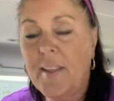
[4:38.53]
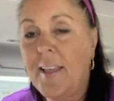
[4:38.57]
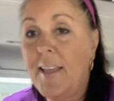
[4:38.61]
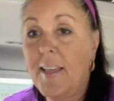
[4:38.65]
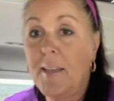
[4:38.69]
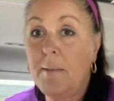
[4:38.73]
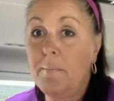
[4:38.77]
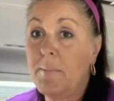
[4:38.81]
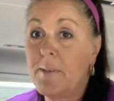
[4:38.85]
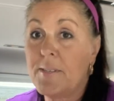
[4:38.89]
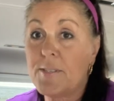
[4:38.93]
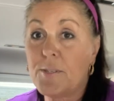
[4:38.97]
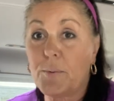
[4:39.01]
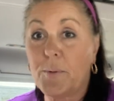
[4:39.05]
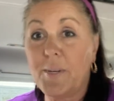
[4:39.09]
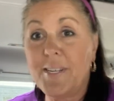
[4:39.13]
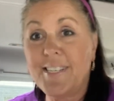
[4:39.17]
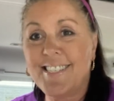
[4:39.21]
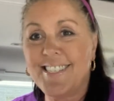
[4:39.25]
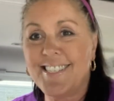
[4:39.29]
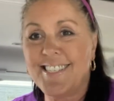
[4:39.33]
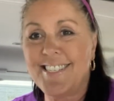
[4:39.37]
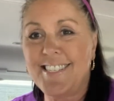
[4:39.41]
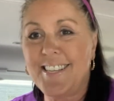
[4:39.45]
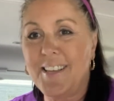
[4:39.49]
And Miss
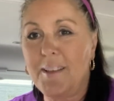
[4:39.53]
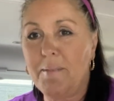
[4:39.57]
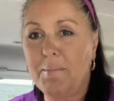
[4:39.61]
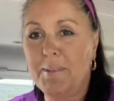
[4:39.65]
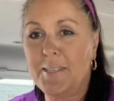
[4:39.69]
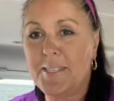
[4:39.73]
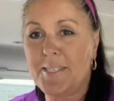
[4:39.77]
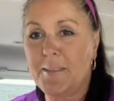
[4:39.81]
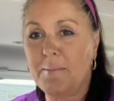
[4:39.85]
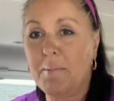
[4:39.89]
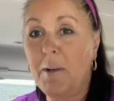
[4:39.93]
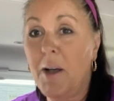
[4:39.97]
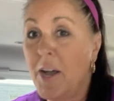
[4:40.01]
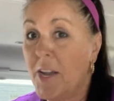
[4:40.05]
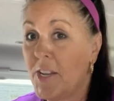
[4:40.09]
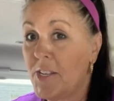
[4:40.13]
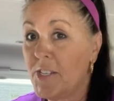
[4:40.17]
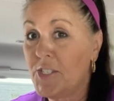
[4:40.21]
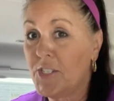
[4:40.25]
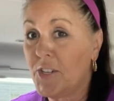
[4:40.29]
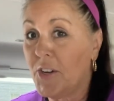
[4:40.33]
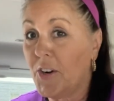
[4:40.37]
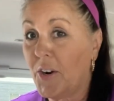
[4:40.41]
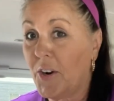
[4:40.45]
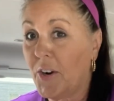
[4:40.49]
Risa sent me some
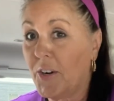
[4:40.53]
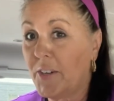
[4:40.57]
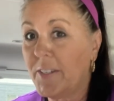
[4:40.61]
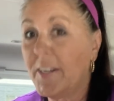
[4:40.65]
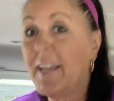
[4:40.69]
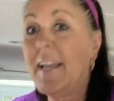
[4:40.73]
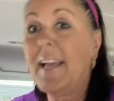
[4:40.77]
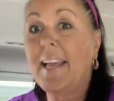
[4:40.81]
hush yarn.